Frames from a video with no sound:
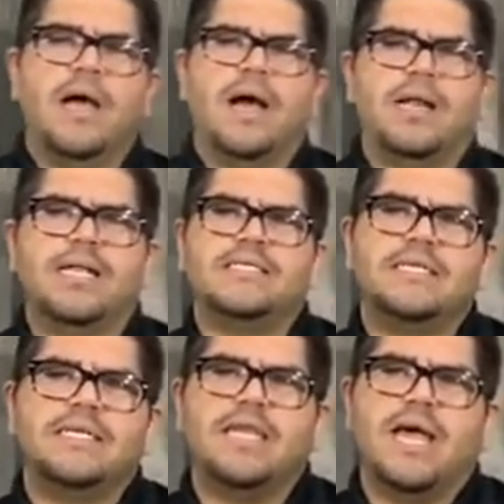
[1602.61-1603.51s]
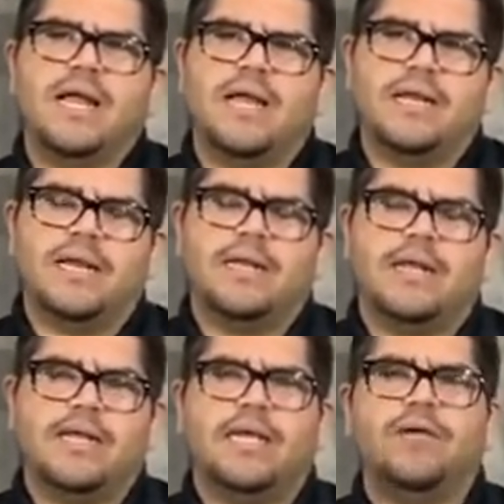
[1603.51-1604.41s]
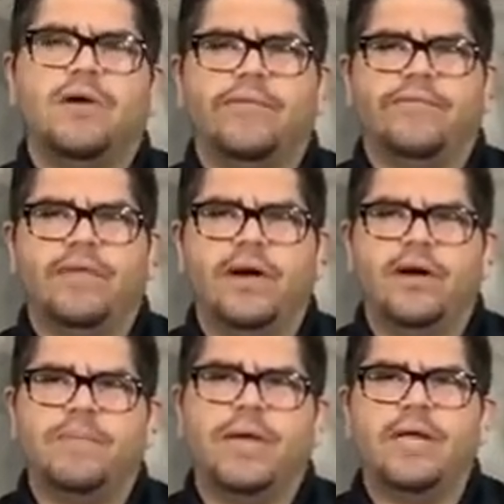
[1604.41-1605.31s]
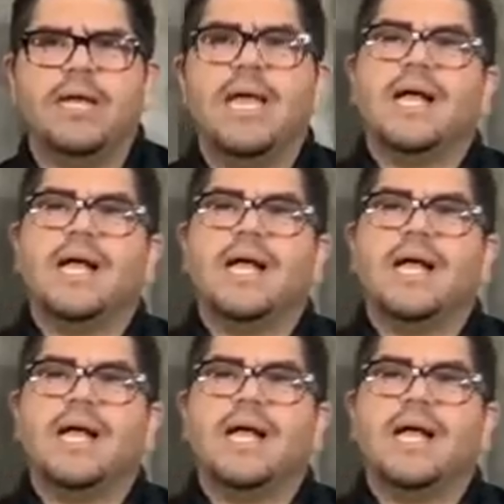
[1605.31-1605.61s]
uh, listen to that and, and, and hear it there. Amen.